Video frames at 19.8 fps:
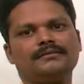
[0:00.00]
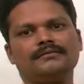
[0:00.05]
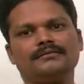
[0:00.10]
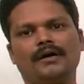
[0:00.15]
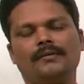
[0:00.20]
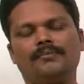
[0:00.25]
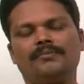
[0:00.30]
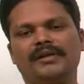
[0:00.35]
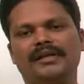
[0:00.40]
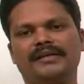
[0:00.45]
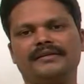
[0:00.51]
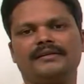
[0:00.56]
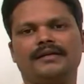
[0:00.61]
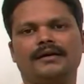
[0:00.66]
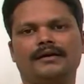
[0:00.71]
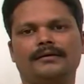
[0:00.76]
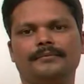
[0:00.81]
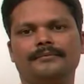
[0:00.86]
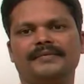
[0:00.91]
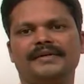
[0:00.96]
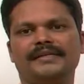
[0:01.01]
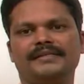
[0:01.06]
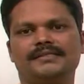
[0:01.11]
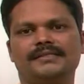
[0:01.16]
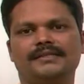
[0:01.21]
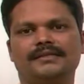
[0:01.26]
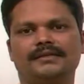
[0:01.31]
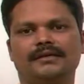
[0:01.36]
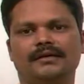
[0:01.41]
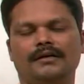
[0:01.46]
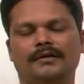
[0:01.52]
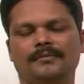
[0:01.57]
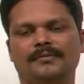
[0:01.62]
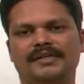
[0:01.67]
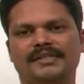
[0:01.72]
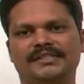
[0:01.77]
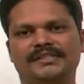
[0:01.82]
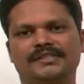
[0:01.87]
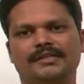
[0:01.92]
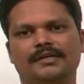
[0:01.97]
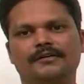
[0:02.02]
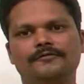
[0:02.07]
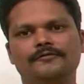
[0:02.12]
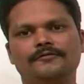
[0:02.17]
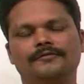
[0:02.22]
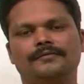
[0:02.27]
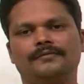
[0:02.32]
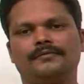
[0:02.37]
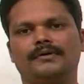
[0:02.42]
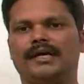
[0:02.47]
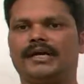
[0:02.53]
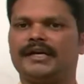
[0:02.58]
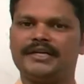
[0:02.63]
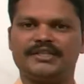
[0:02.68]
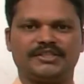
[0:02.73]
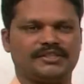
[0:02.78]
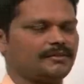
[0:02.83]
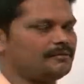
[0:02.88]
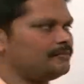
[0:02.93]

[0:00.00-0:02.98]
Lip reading: applying the basic operation of addition.